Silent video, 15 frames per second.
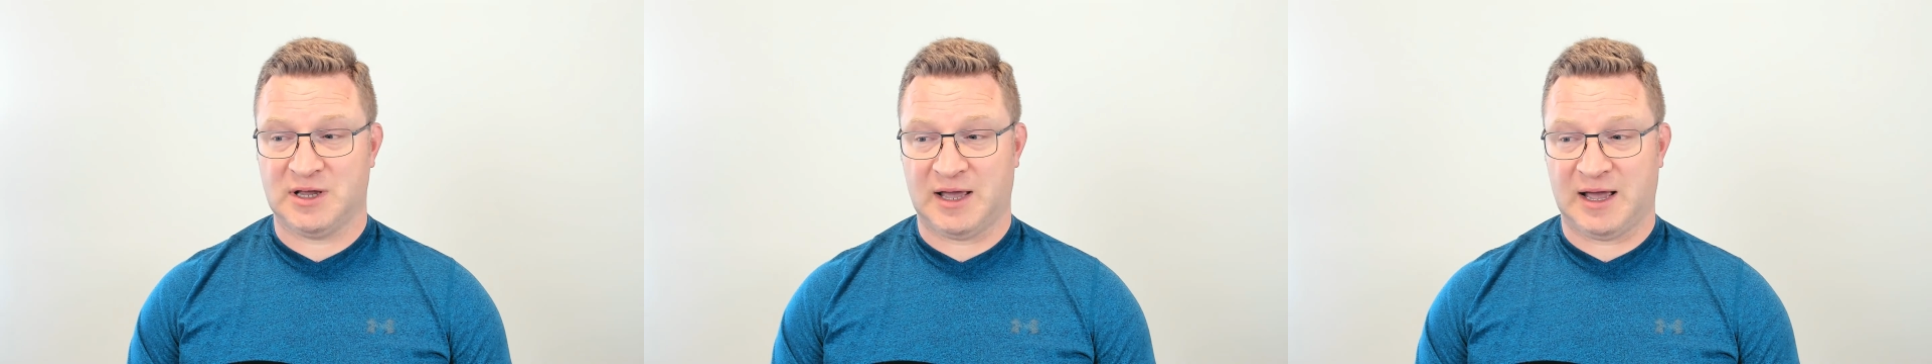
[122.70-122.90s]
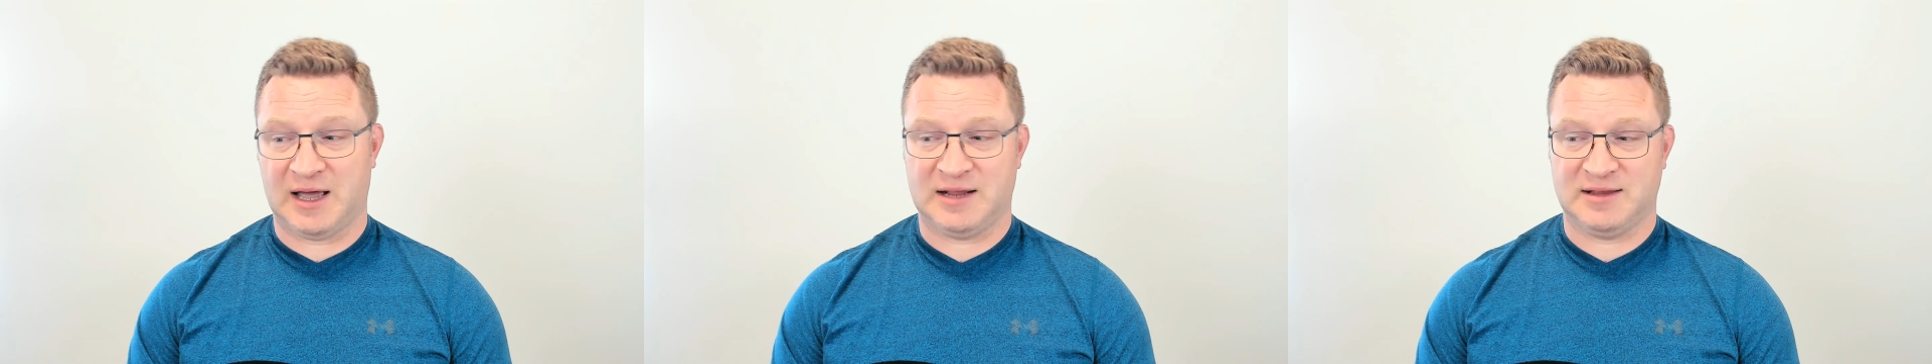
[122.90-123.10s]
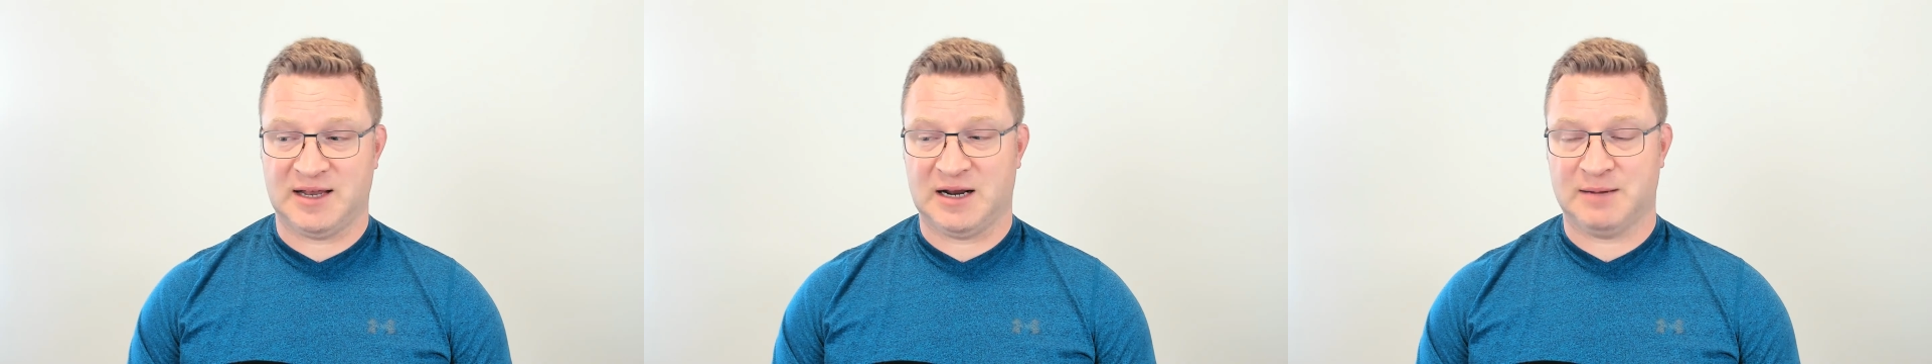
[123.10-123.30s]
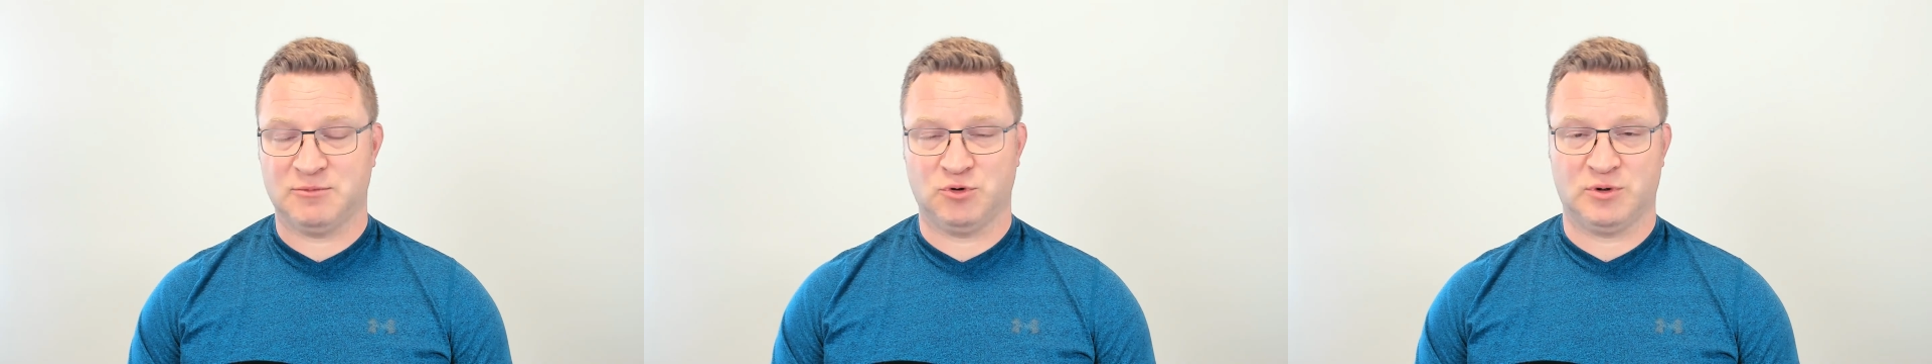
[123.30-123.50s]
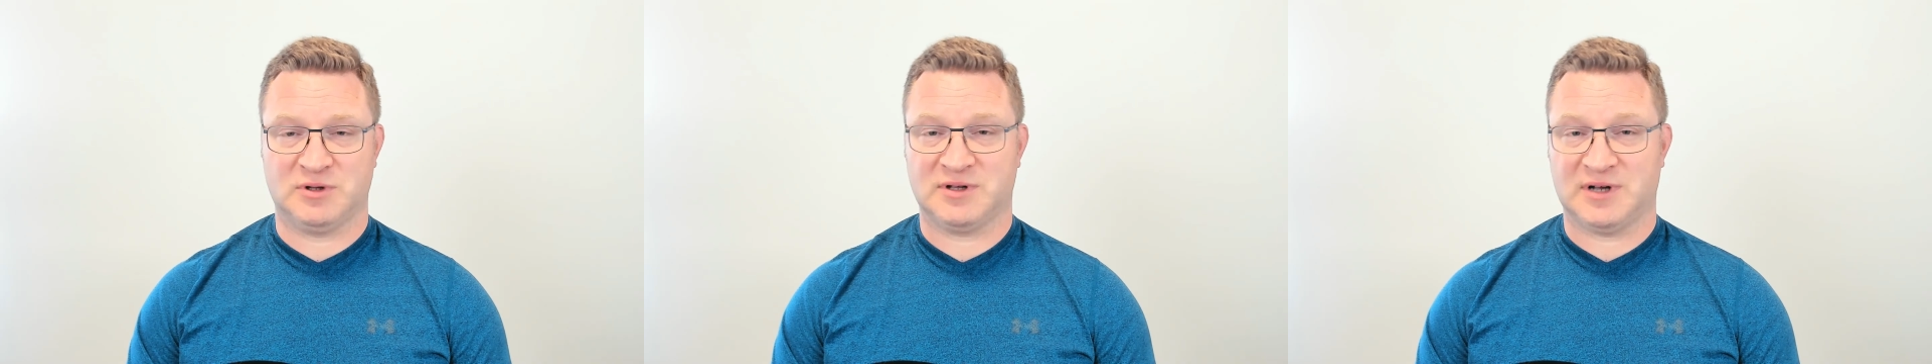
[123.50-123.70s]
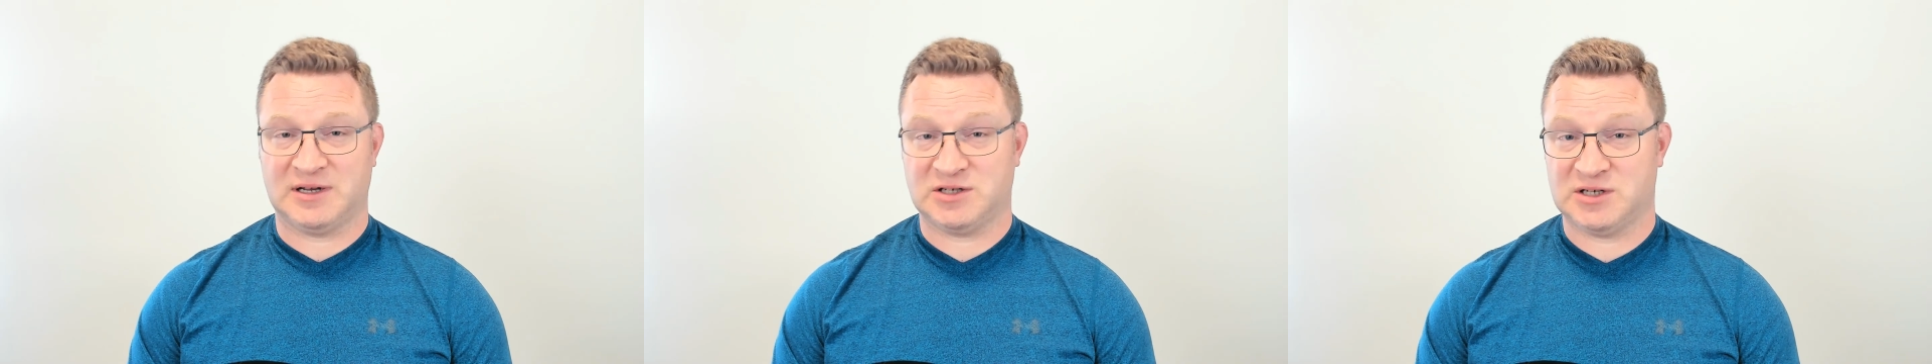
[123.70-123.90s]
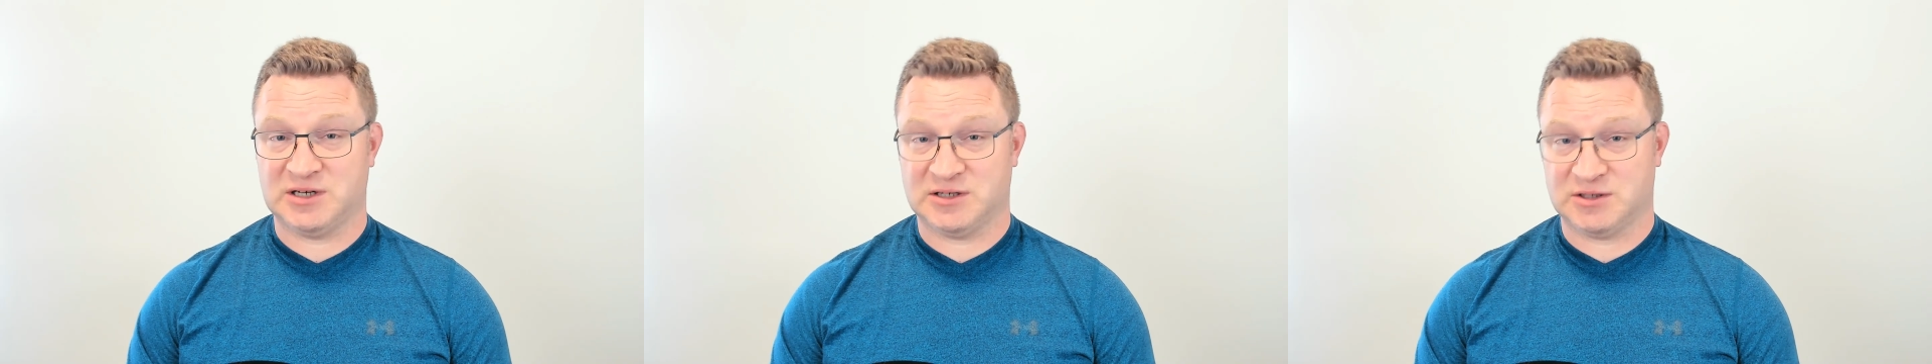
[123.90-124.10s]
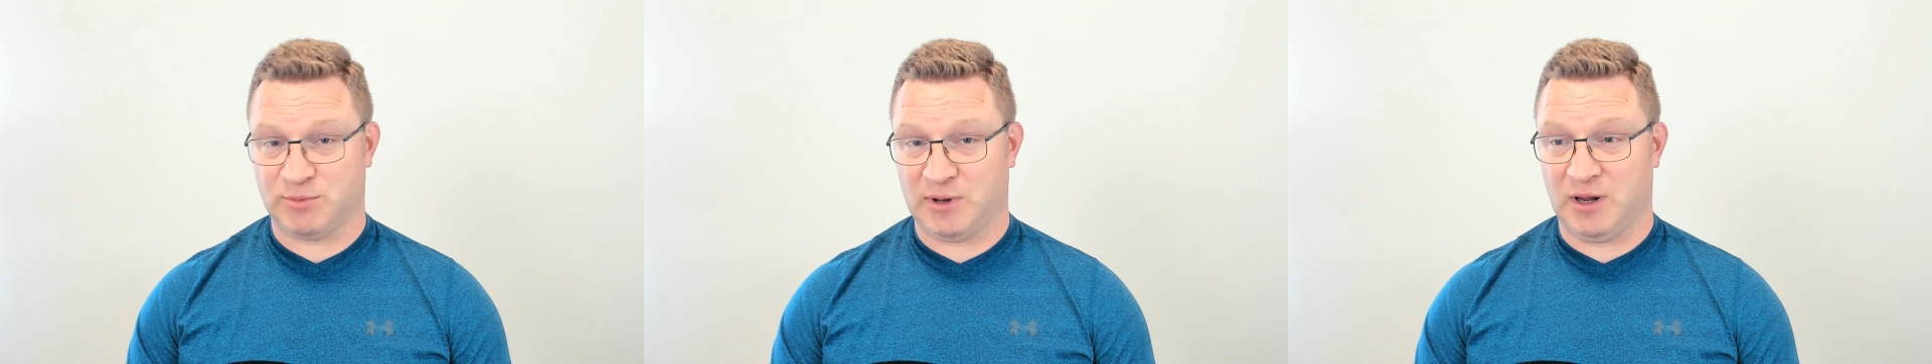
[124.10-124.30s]
And then I'm doing tai chi
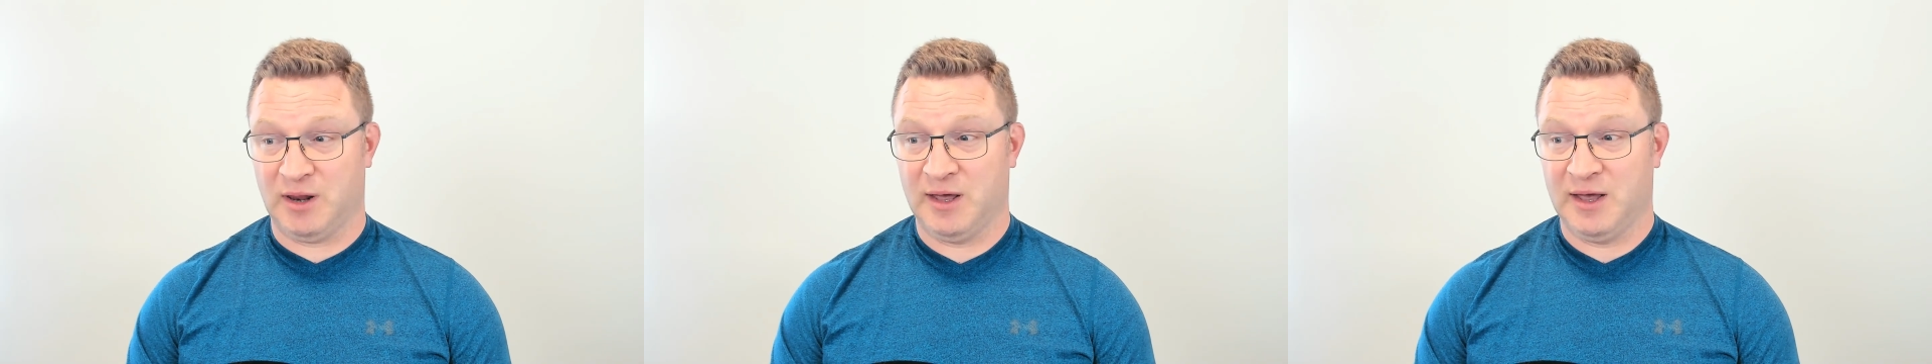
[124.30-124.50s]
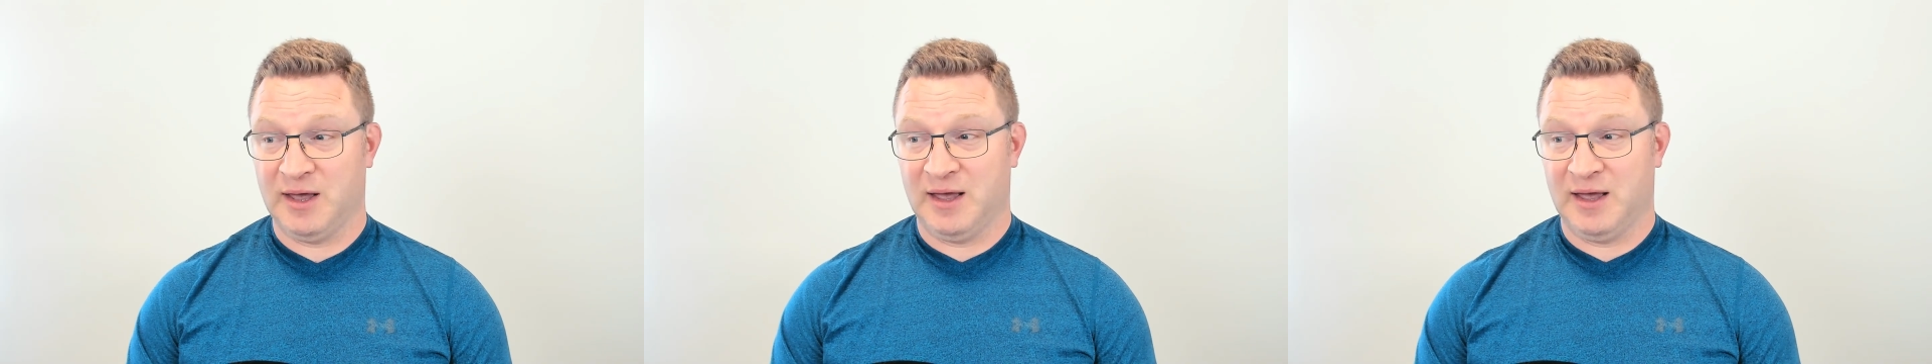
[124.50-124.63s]
as well.